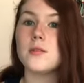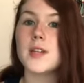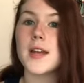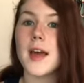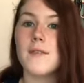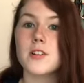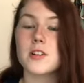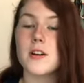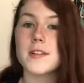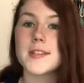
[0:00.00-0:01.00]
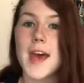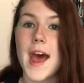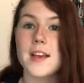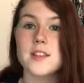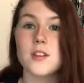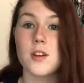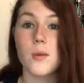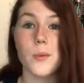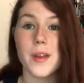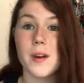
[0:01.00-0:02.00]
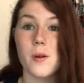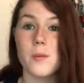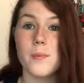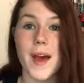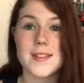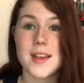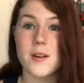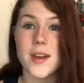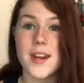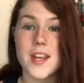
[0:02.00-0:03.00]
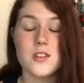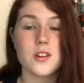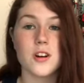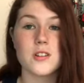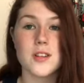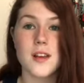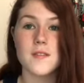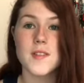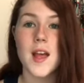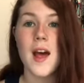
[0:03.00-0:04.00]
and have our dogs tasked so that we don't pass out and injure ourselves.